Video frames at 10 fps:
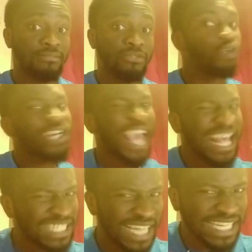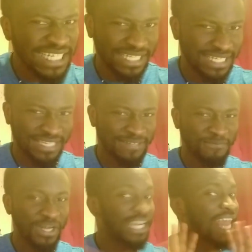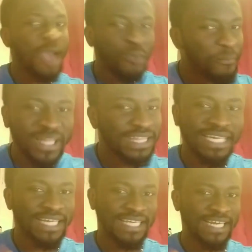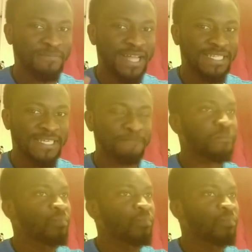you can't change it. La mubaddila li kalimati.